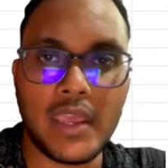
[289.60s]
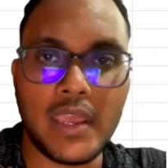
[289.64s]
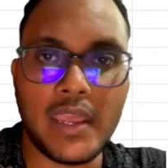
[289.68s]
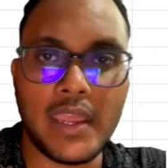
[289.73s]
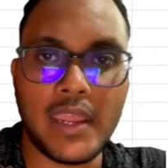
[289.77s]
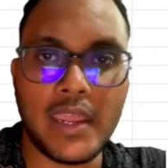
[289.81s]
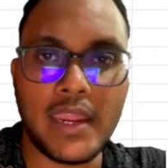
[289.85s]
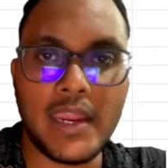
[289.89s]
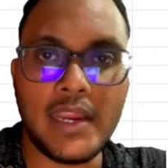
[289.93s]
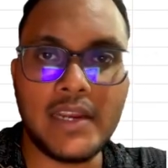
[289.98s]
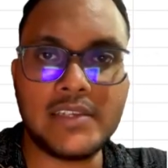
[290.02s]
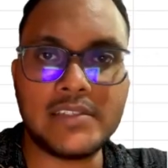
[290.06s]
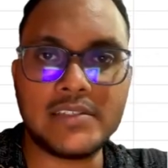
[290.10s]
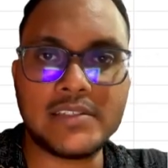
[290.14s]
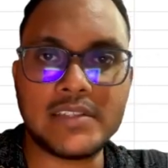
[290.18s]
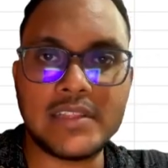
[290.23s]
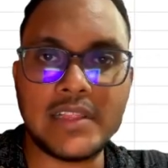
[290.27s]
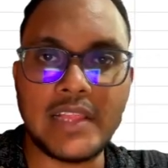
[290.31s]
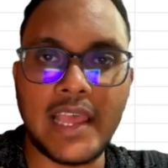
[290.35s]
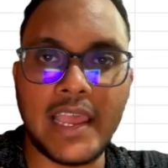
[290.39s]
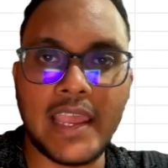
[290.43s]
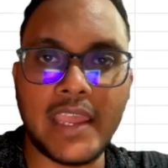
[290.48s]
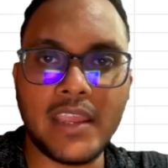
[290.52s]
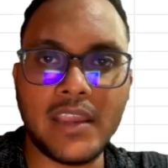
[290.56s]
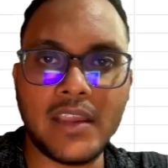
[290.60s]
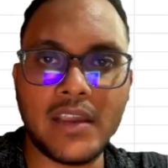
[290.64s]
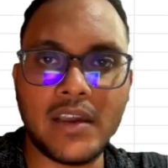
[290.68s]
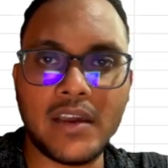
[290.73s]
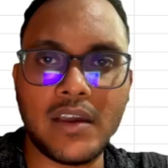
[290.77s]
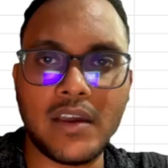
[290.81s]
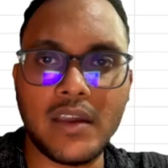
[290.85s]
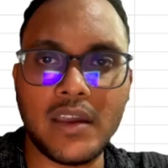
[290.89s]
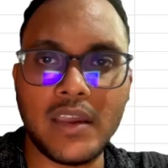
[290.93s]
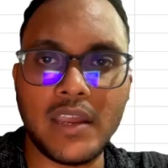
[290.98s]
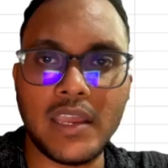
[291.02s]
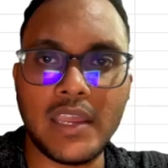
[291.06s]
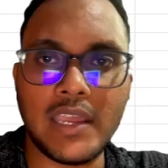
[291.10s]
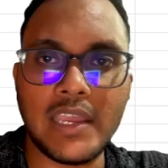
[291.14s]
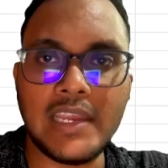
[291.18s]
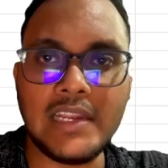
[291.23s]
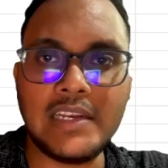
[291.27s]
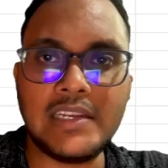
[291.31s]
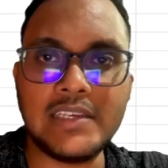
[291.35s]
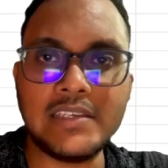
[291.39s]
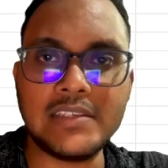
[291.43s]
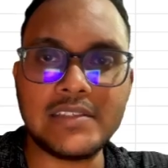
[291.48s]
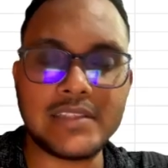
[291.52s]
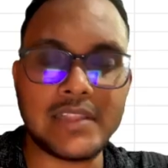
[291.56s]
it's like, it
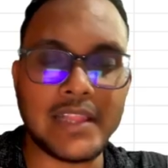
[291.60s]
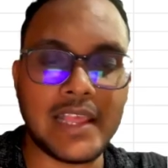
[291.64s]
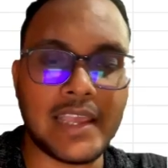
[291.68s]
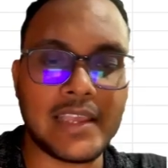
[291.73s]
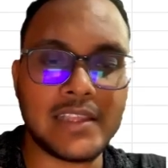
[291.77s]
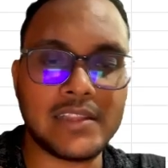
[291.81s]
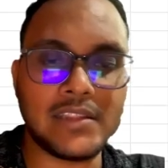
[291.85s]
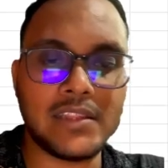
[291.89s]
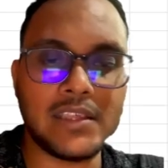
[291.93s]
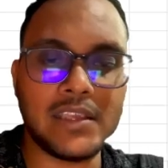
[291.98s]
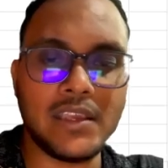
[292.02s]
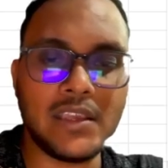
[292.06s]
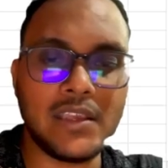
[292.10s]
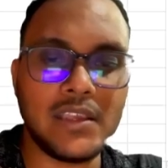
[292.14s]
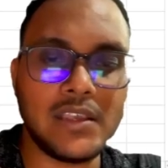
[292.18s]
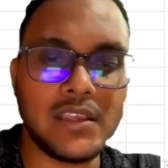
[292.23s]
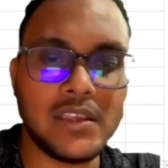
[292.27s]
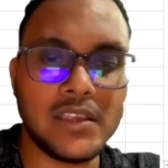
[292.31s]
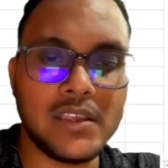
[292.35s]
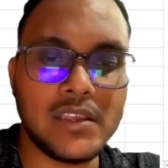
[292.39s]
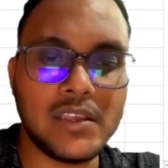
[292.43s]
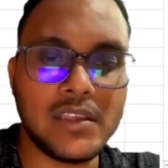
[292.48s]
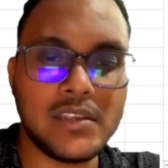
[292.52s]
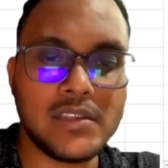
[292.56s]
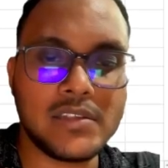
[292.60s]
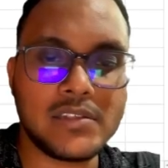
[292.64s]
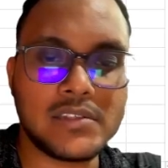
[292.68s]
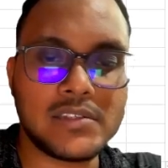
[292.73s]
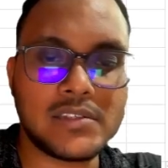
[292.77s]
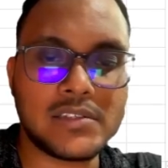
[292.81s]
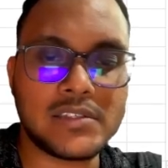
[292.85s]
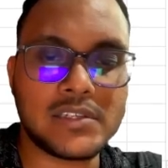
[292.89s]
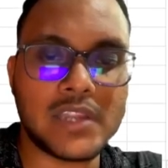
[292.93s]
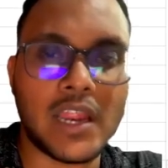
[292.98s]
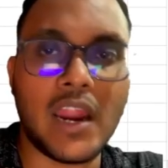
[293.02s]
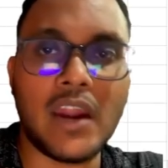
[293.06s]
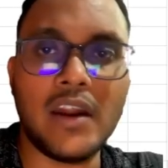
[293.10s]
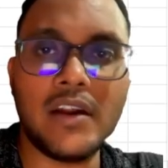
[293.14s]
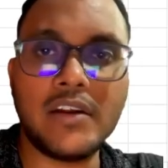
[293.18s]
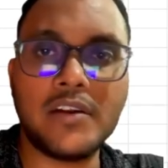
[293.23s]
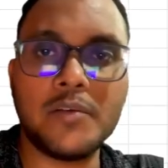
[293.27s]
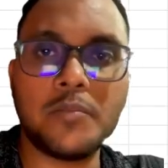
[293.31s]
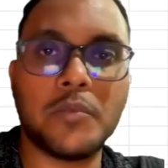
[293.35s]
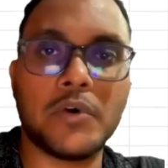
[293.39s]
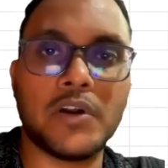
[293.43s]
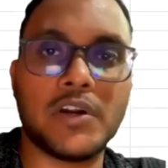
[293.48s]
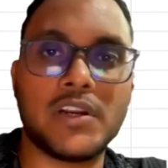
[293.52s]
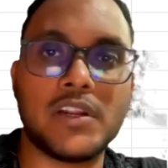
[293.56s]
is like the start
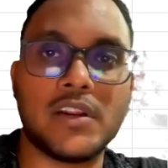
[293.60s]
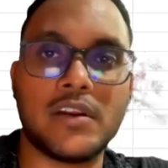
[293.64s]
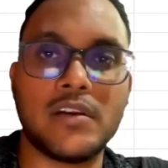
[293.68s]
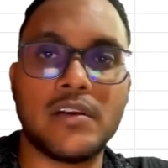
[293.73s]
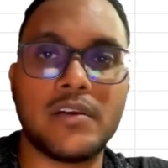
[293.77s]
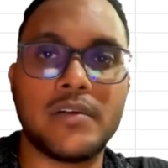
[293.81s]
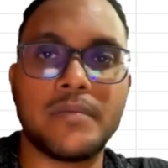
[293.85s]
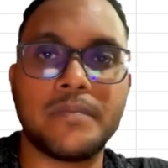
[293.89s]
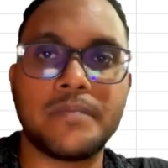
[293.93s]
button.